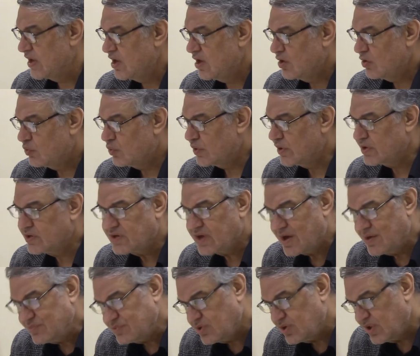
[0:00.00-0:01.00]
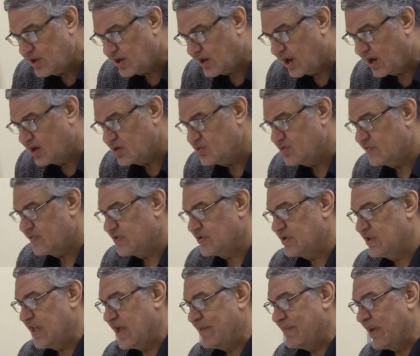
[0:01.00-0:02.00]
When it comes to the knowledge of
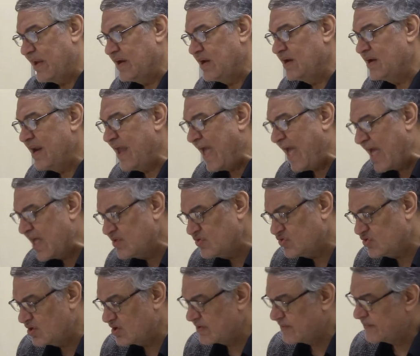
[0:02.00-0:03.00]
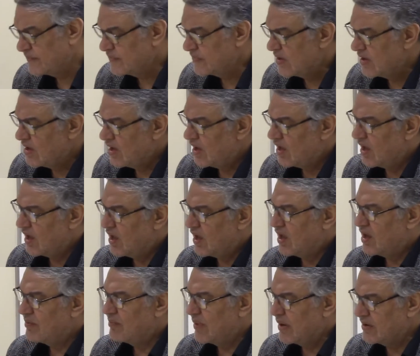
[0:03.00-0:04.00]
Islam and enhancing
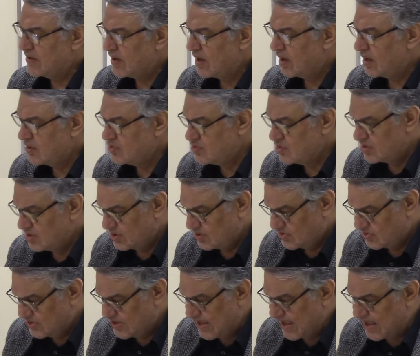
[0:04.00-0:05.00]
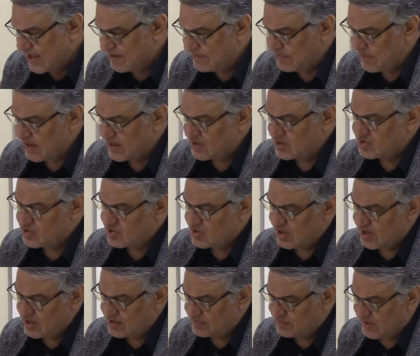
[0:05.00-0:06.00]
my knowledge of Islam and
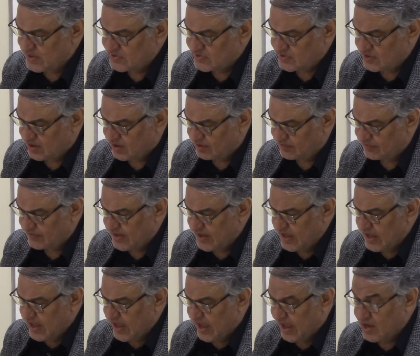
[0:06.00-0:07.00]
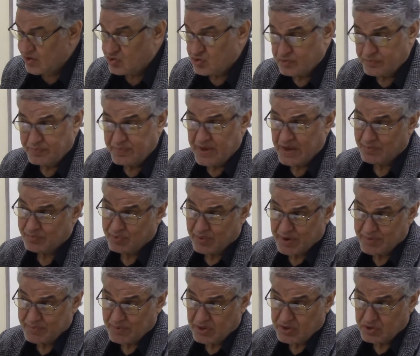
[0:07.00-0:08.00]
educate myself, I could be a
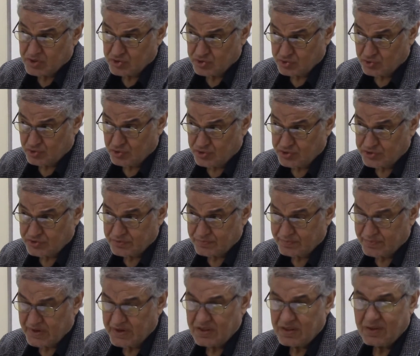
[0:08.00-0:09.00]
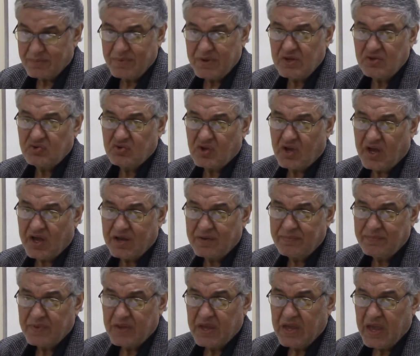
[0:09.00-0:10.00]
primary resource, but in the meantime,
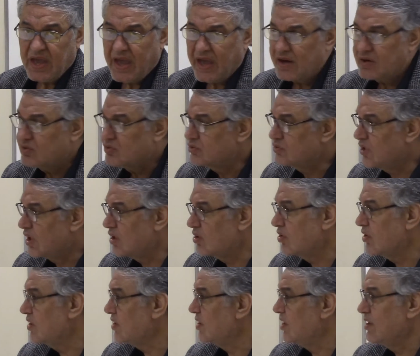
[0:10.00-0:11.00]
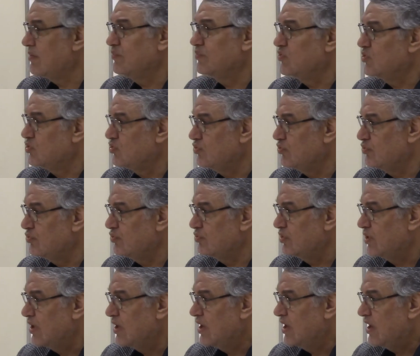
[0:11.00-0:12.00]
I could direct them to
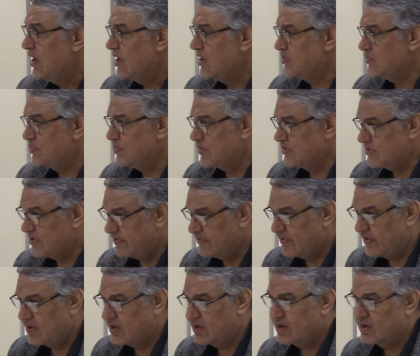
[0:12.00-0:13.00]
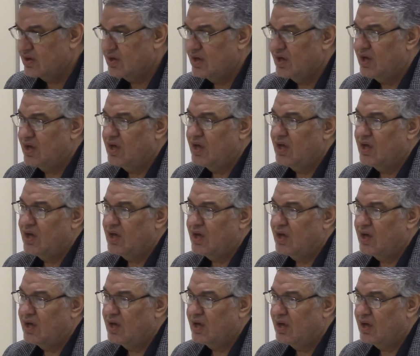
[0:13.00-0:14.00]
a specific
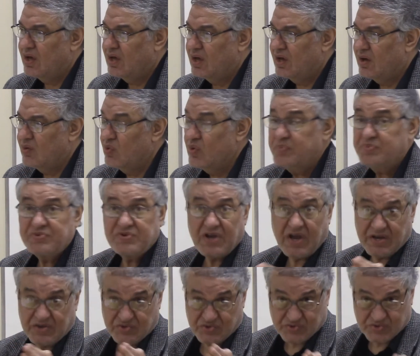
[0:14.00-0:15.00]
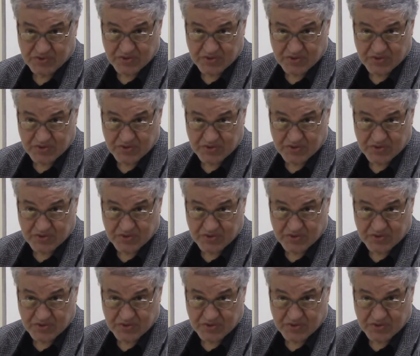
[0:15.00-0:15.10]
websites